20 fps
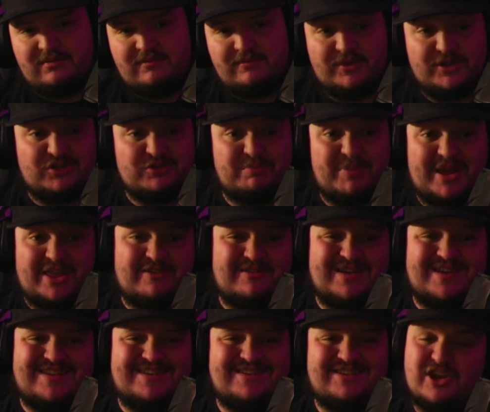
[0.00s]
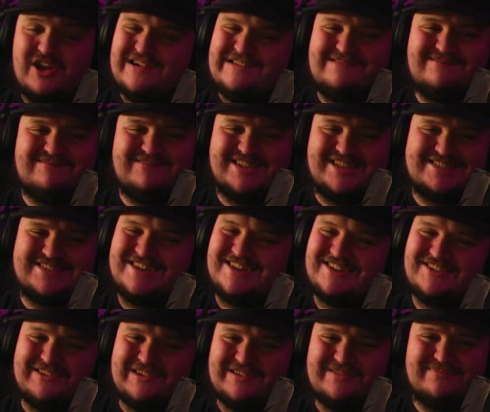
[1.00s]
Which, by the way, no, it's not
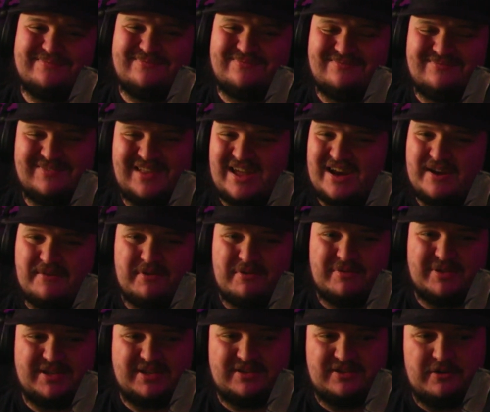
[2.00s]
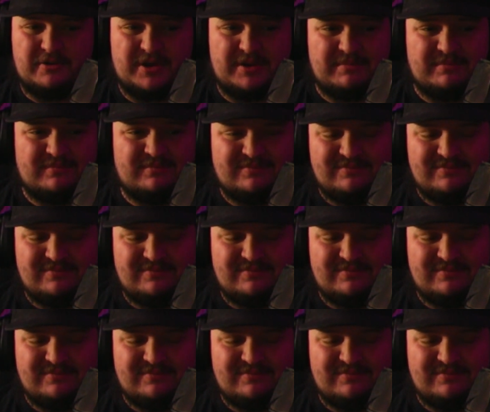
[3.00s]
true. Not everyone can do it.